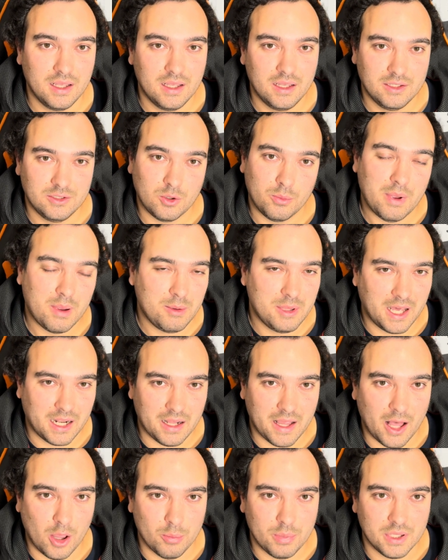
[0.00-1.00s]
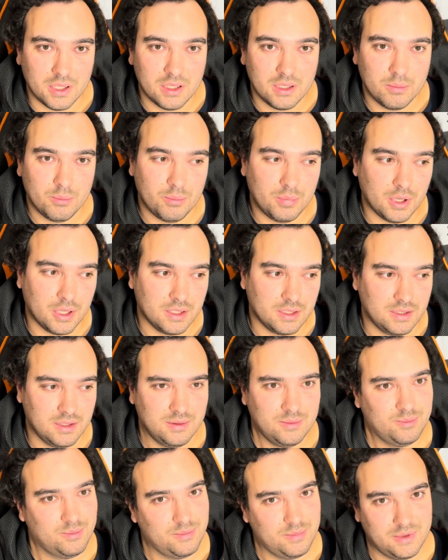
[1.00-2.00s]
So maybe that'll help it, but
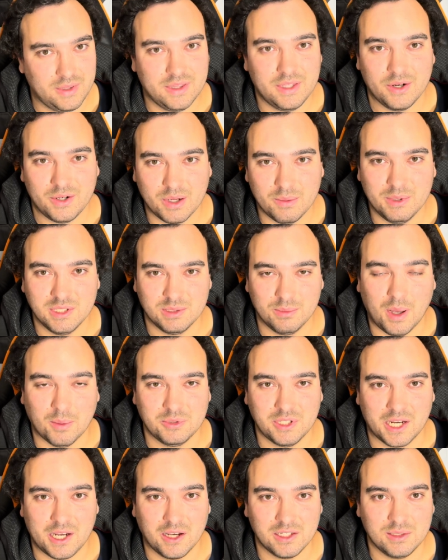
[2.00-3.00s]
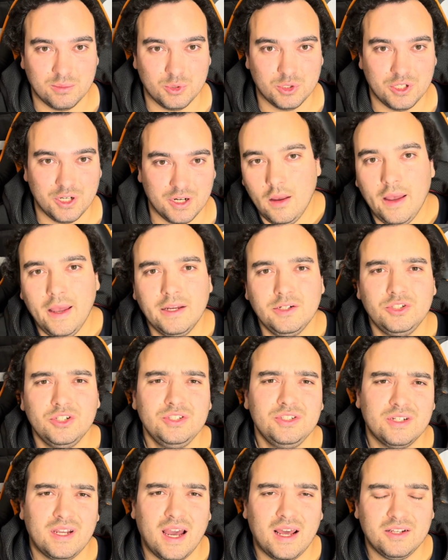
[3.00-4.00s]
there could be some upset customers here. And just
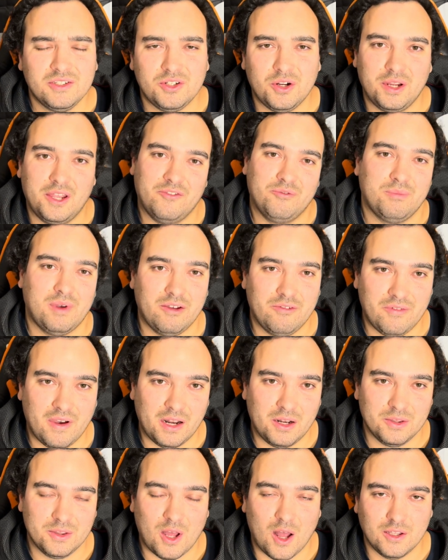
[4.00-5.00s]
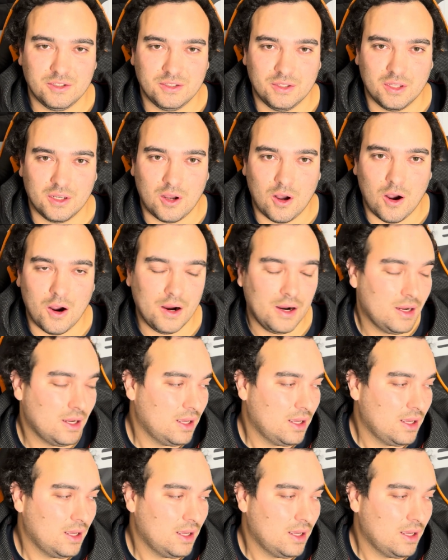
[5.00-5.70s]
to kind of start giving my final thoughts on the car,